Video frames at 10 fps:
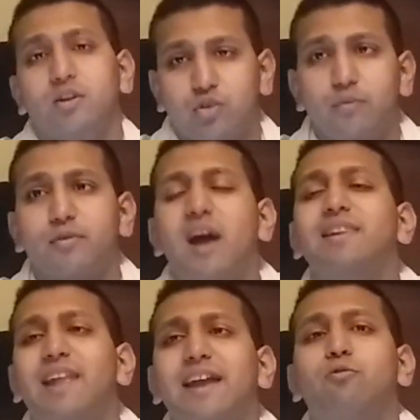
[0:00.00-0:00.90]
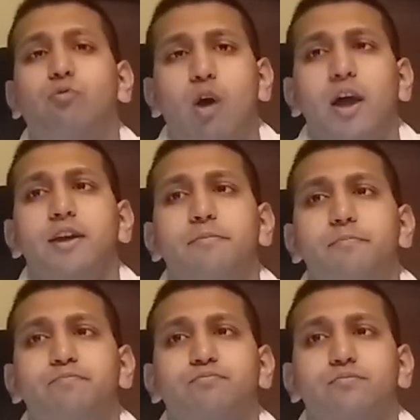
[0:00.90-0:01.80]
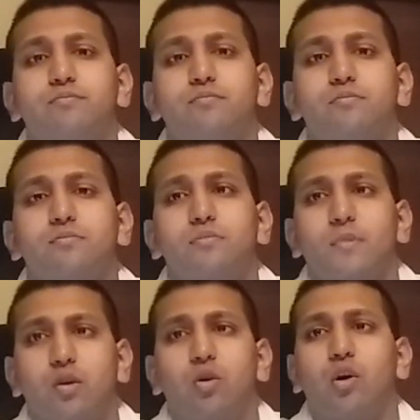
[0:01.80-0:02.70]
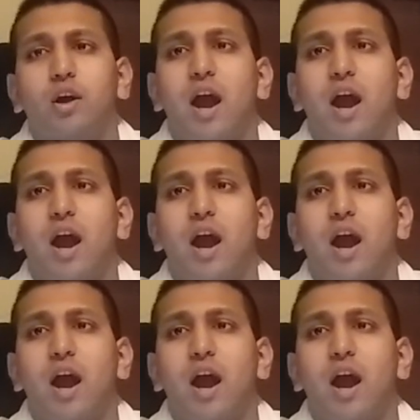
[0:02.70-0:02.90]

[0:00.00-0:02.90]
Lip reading: Don't worry, I like Wyatt, or